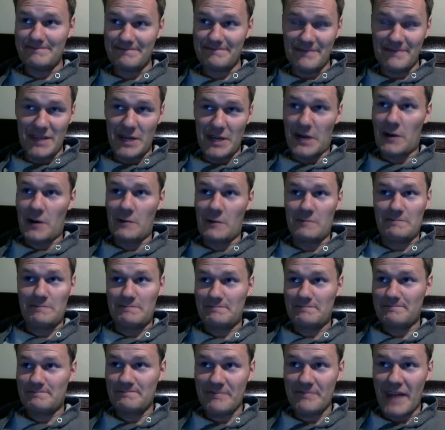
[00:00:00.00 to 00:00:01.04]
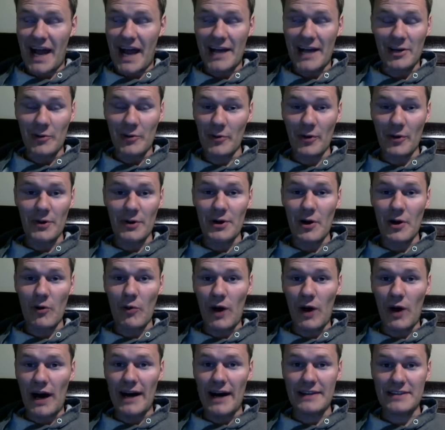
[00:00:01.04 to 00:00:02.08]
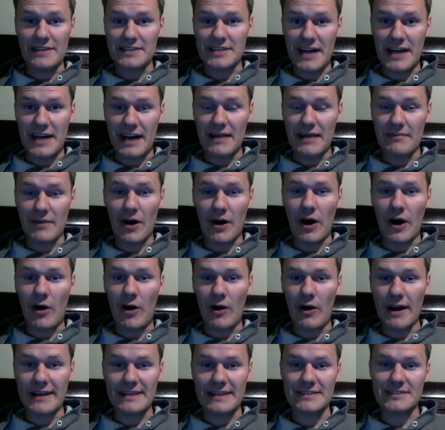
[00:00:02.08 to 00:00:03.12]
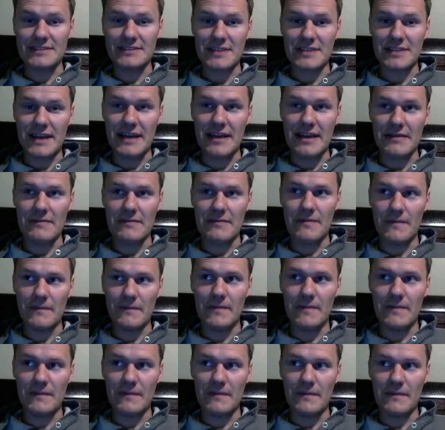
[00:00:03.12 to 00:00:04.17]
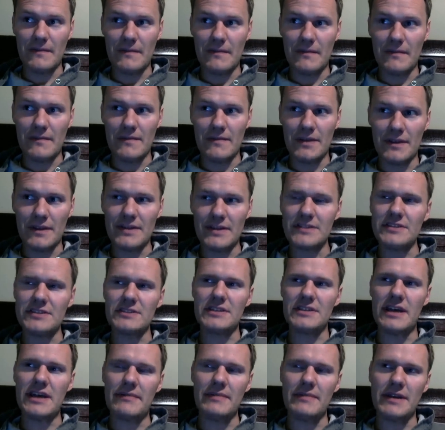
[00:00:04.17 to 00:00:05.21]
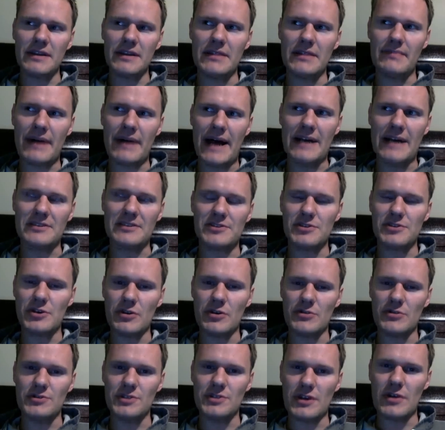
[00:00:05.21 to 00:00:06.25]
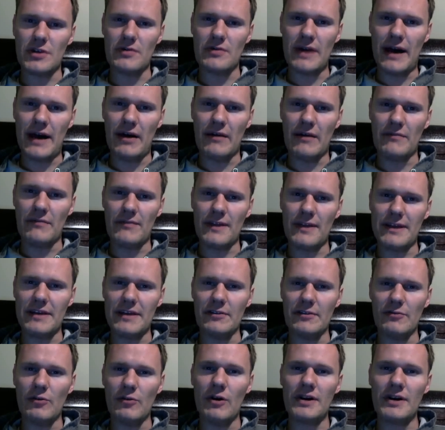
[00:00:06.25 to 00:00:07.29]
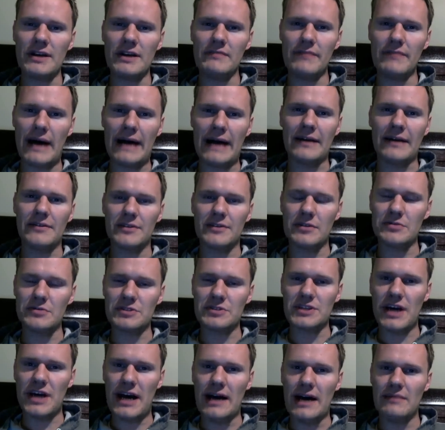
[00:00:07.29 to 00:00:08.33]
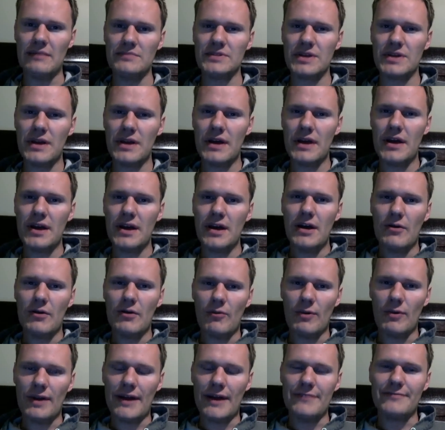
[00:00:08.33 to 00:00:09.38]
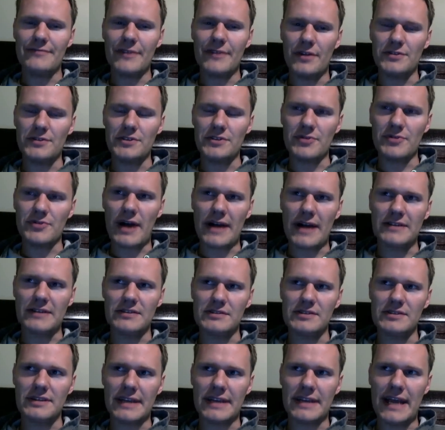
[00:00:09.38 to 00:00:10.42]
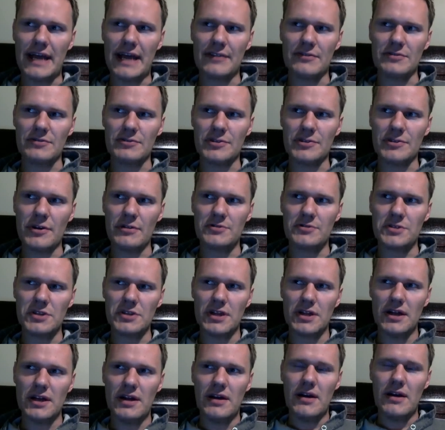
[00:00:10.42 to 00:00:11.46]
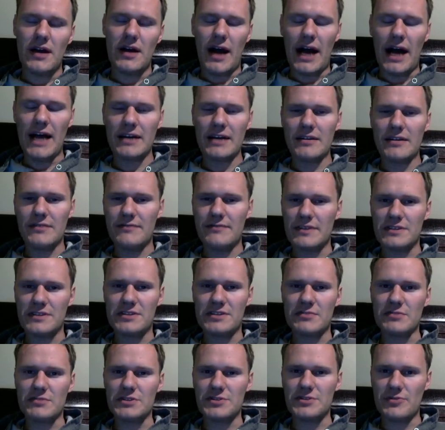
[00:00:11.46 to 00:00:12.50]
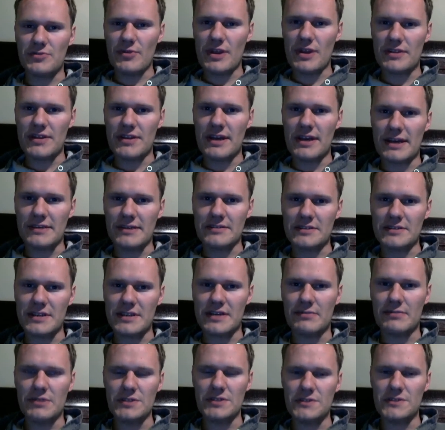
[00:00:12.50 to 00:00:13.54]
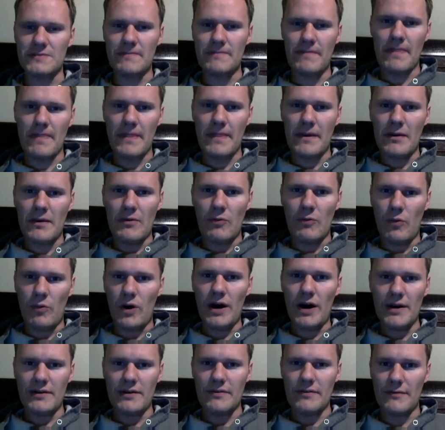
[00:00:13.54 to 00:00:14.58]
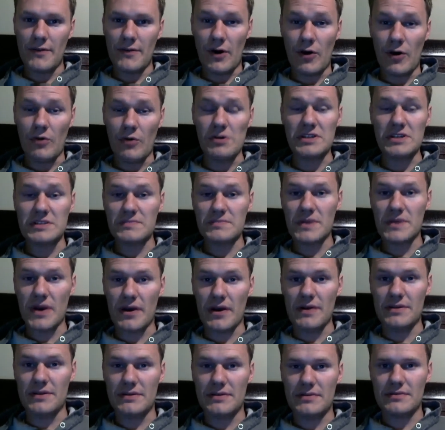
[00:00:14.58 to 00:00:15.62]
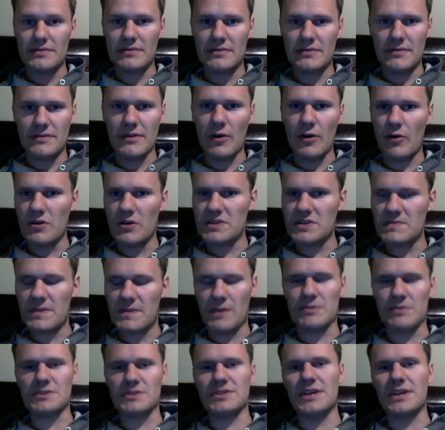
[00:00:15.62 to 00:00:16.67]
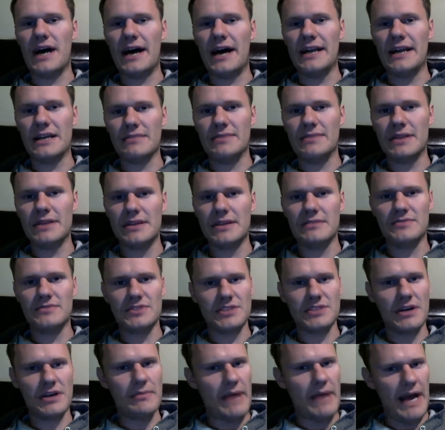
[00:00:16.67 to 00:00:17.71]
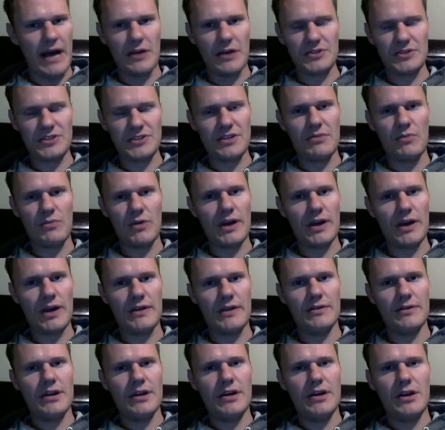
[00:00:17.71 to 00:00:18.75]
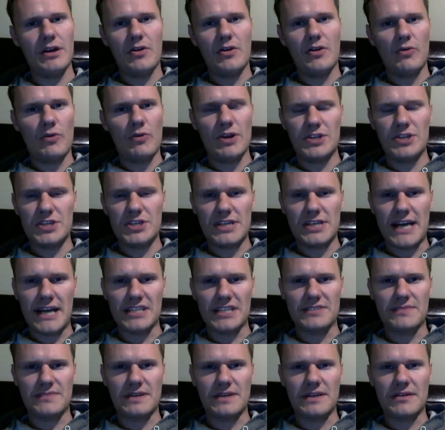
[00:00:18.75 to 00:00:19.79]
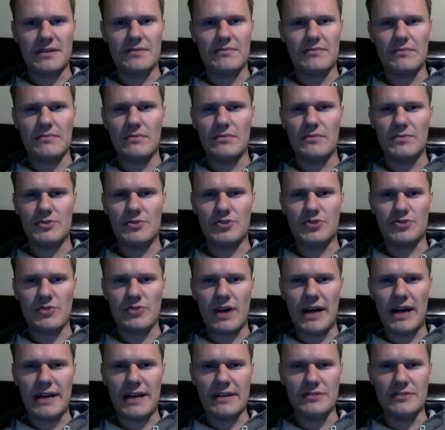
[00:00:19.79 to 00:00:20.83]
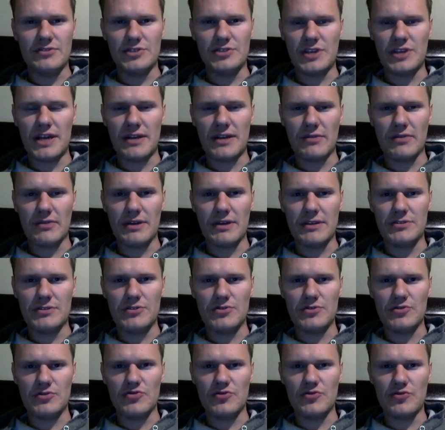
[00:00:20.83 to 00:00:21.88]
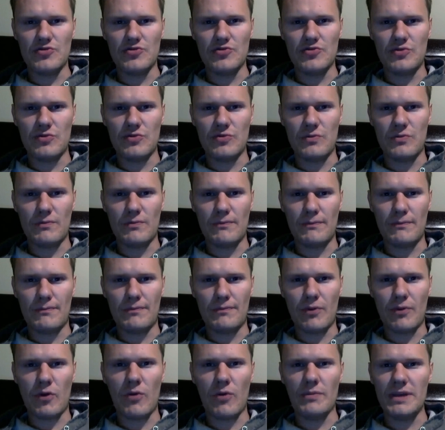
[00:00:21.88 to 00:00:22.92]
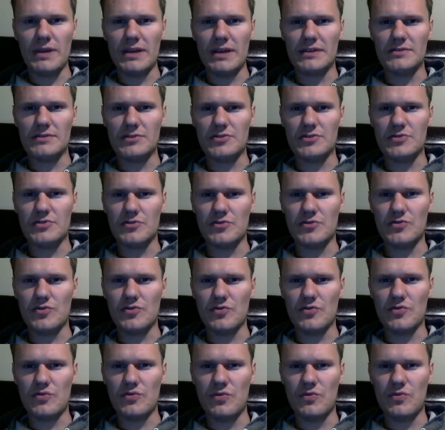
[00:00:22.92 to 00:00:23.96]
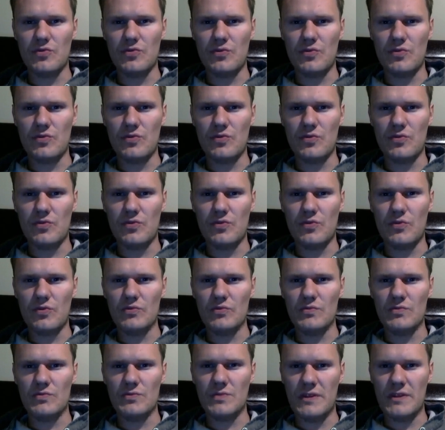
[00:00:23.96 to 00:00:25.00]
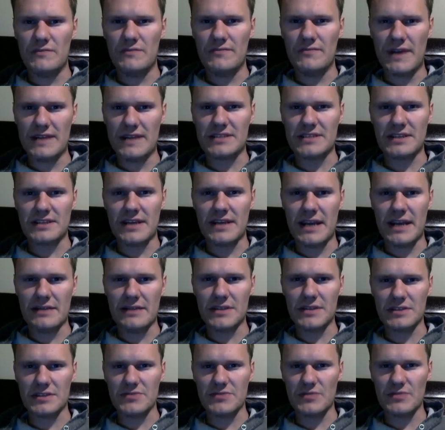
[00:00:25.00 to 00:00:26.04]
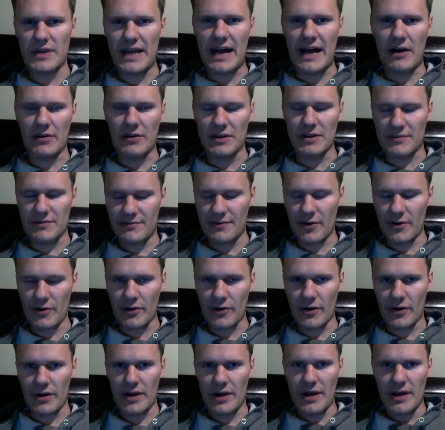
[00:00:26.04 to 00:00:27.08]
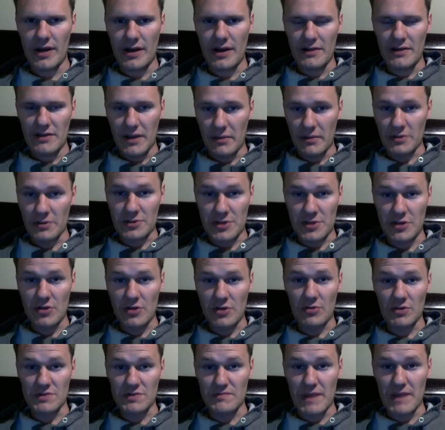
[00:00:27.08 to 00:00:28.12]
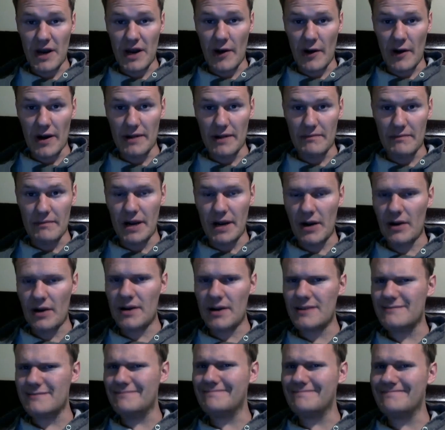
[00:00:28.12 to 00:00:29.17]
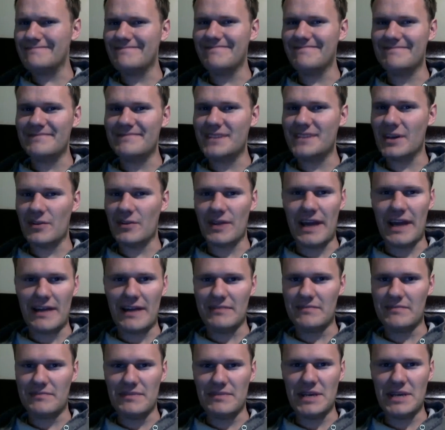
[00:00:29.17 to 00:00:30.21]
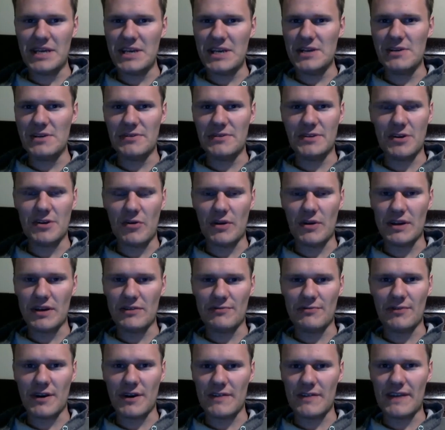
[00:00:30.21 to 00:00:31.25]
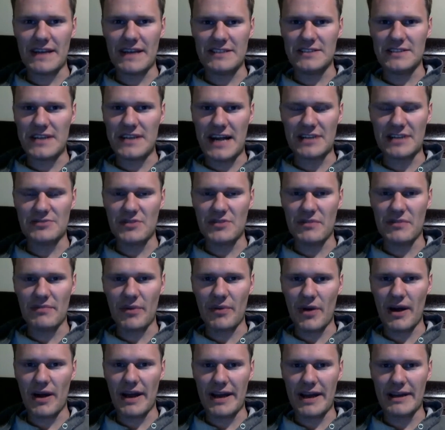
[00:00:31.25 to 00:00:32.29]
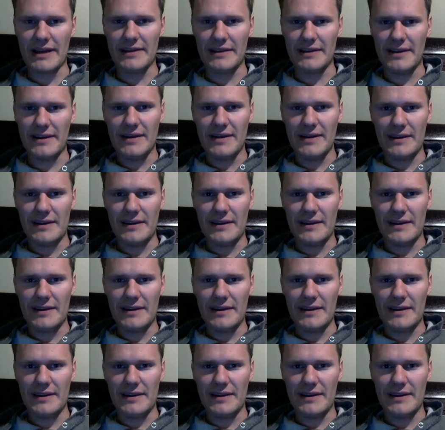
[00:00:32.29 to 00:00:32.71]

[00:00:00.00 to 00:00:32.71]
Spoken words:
You know, I don't really know why at the time. All I can say, and this has hit the past year or so now, looking back at those times when I felt attracted to the Catholic Church, I am convinced it was three things. It was, one, the Holy Spirit. The Holy Spirit was guiding me somehow, some way, reaching out to me and trying gently to pull me in to investigate this reality further. Number two, it was Mary. Mary, that me going in front of that statue and praying,